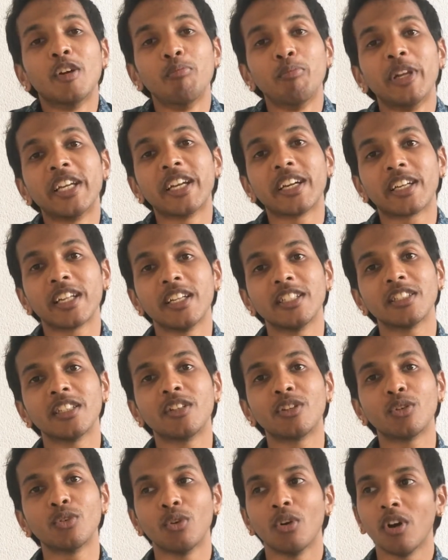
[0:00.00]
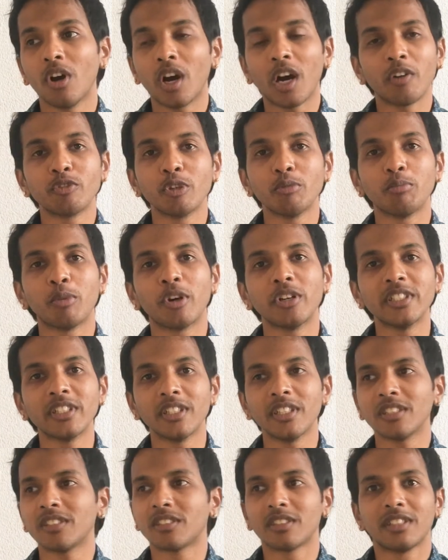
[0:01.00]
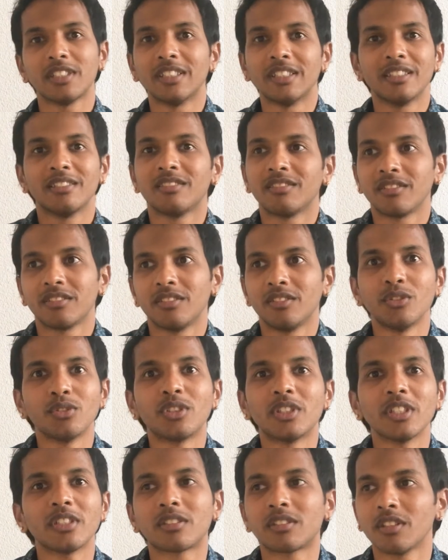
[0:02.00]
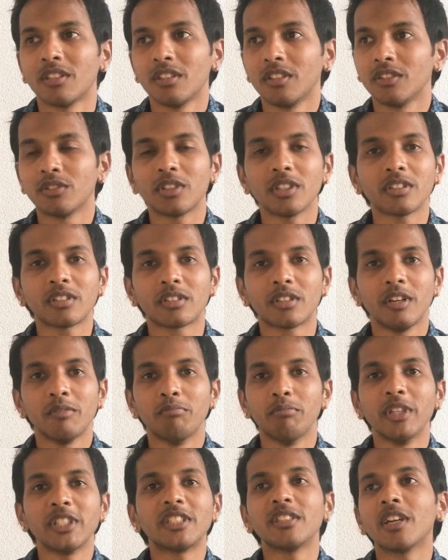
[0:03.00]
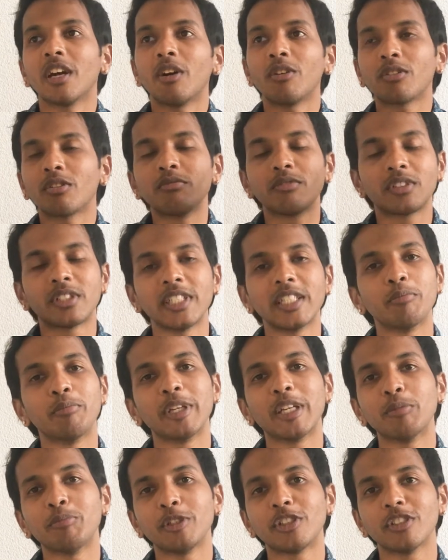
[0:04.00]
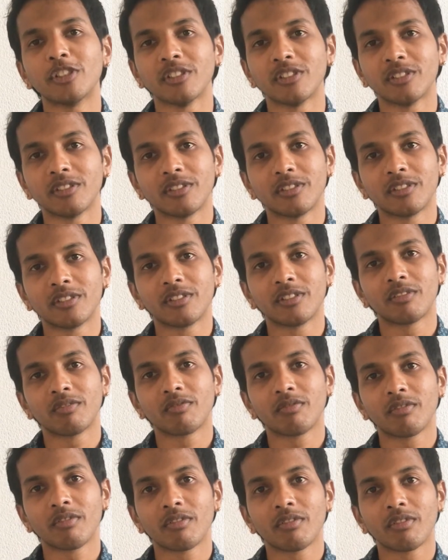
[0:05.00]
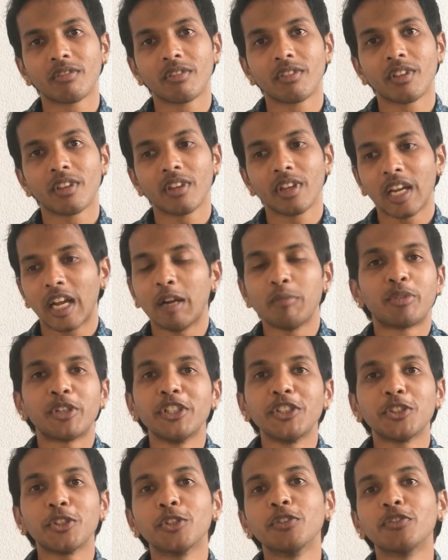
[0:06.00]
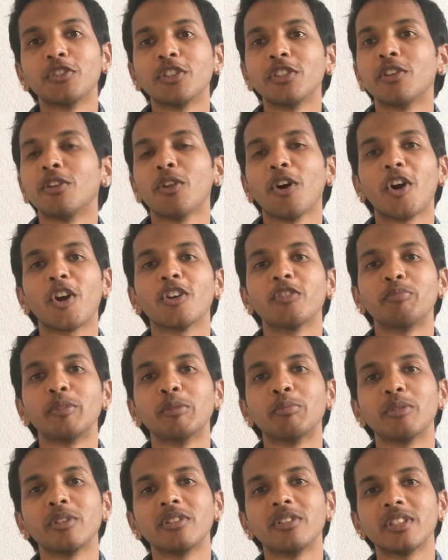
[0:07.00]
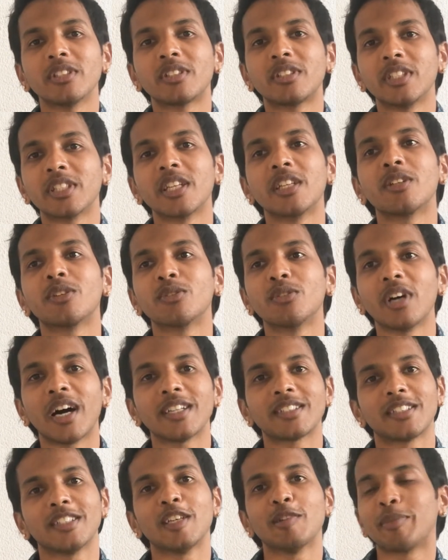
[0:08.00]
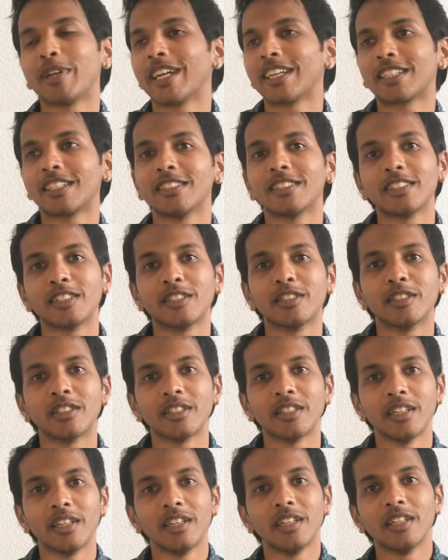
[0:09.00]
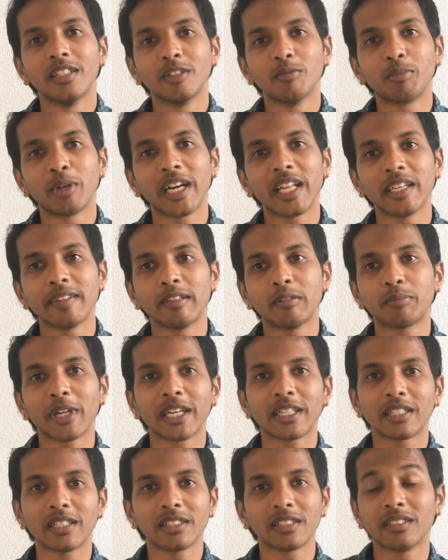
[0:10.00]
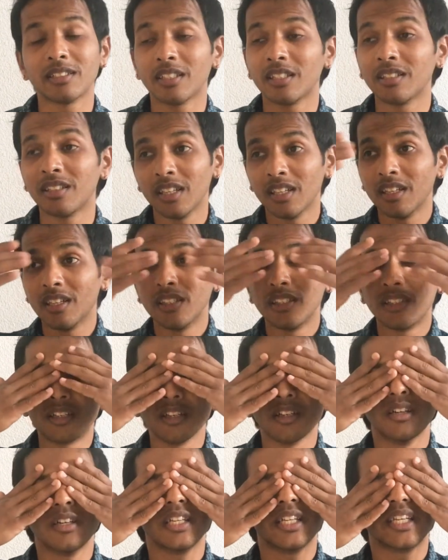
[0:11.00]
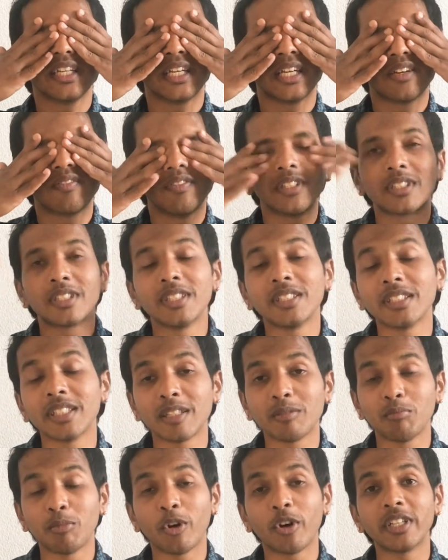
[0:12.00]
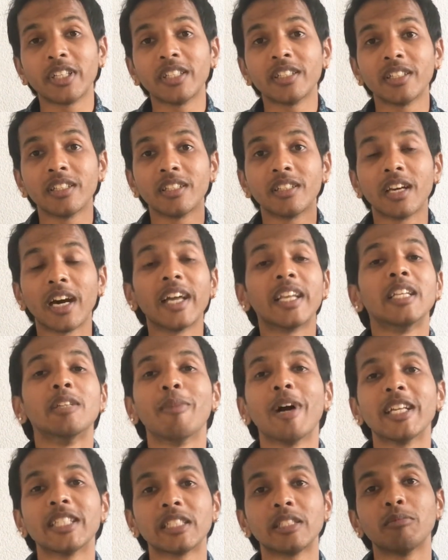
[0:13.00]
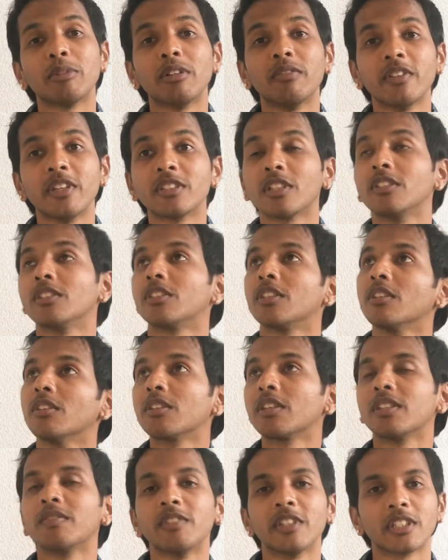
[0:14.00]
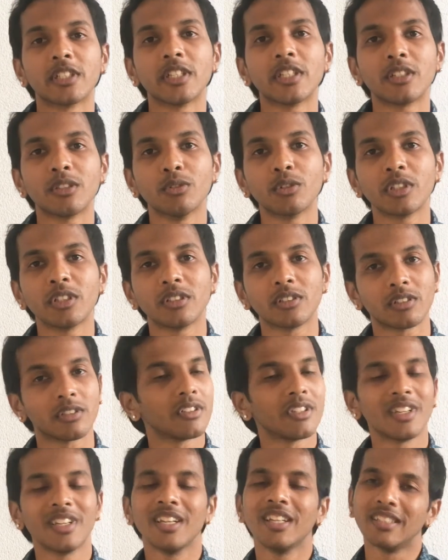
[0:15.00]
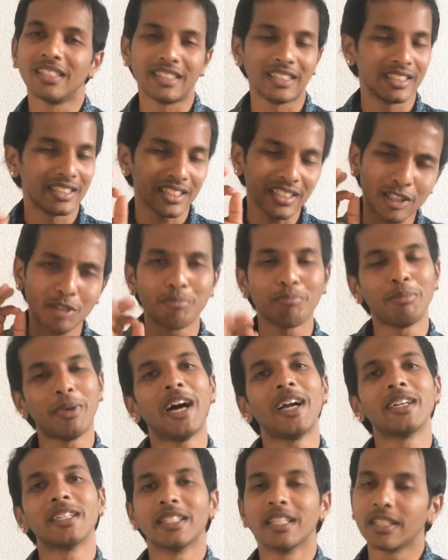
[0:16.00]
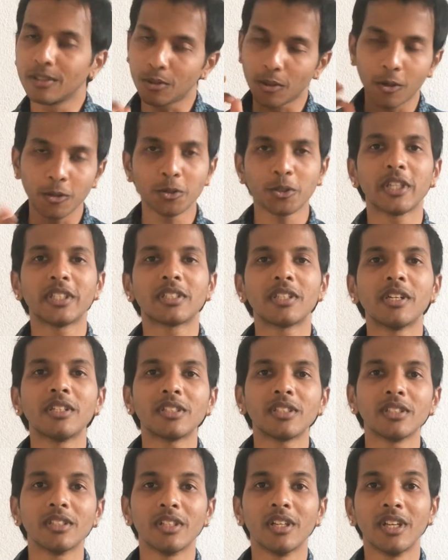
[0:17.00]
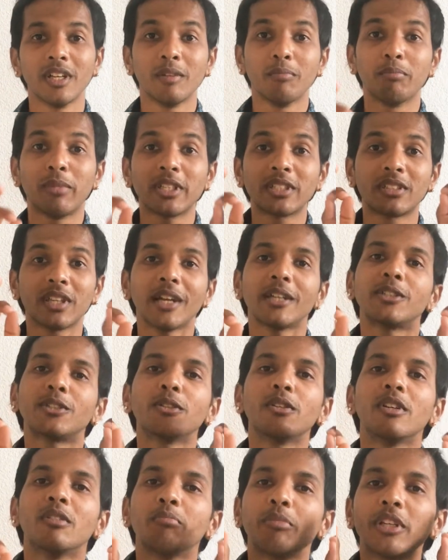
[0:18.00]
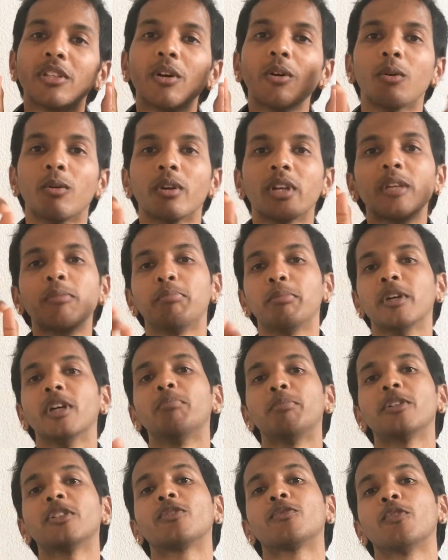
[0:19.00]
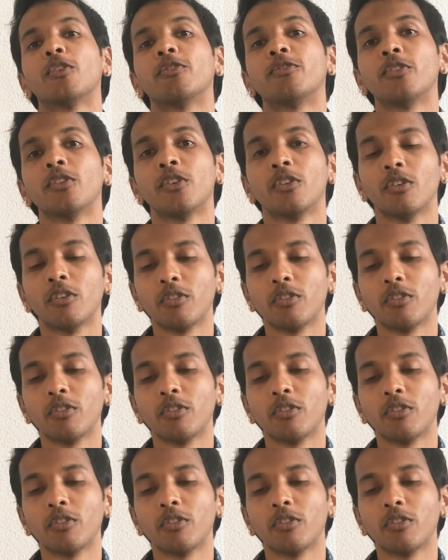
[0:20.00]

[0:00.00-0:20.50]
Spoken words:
complete attention to how your body is, you're just missing out on seeing a bigger picture. I'm pretty sure you've seen a lot of people just sticking to the asana practice and the pranayama practice, and then turning and twisting their body in unimaginable ways and say, okay, we're great yogis. That is just a part. That is also essential, but that shouldn't be the only purpose for